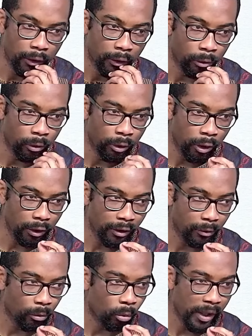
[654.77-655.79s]
God
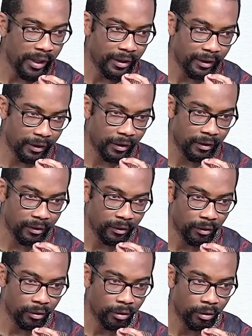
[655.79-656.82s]
waits
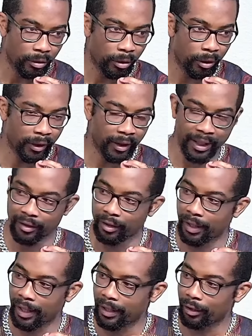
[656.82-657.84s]
till you get to the
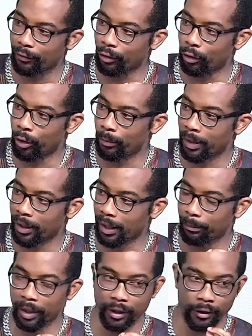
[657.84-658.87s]
end of your human
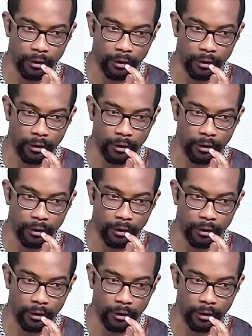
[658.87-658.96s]
ability.